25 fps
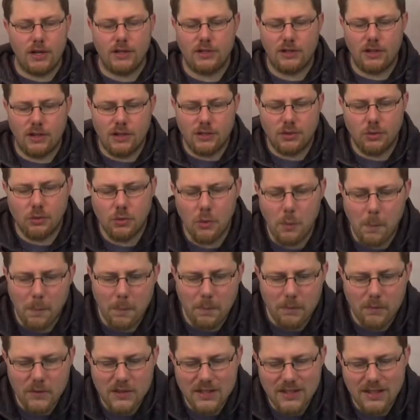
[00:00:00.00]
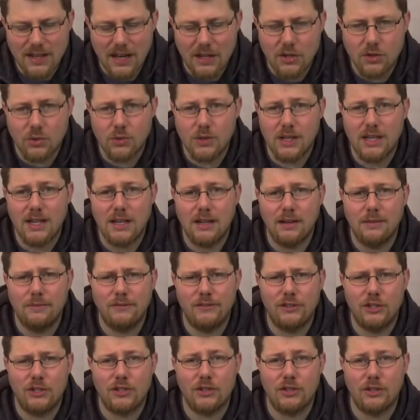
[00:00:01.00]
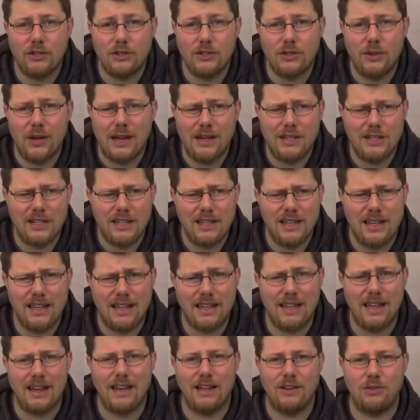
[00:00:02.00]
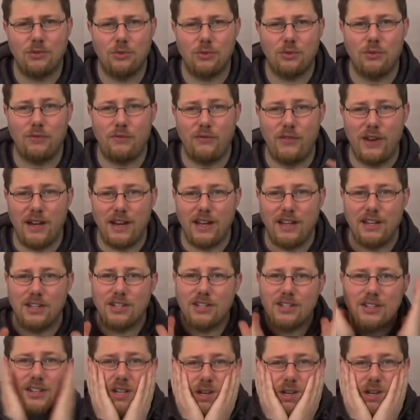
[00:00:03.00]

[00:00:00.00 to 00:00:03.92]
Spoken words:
So it's all scheduled in. I've just got to actually get it all finished.